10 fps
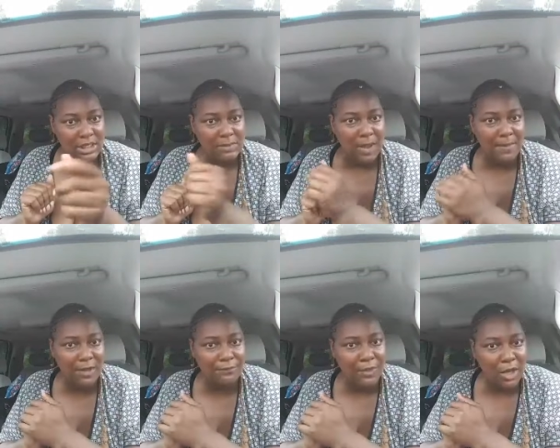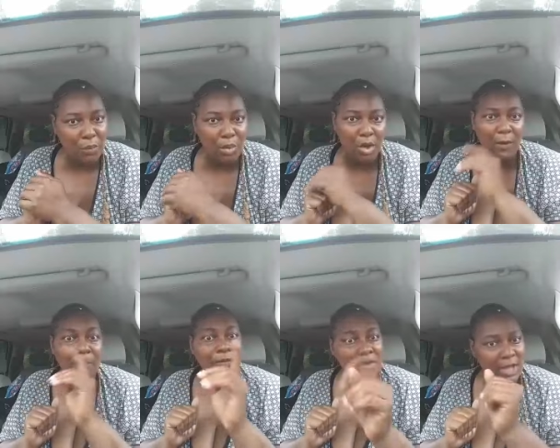This is my motherfucking world,
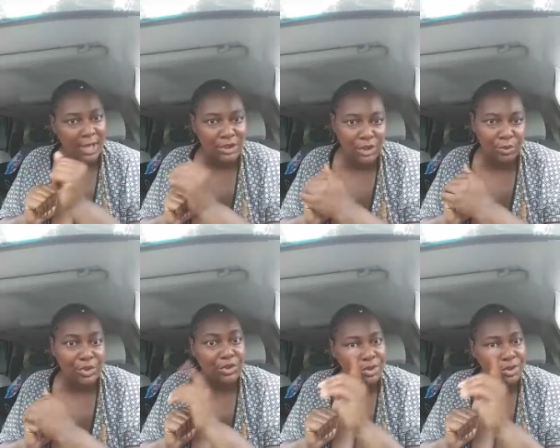not yours.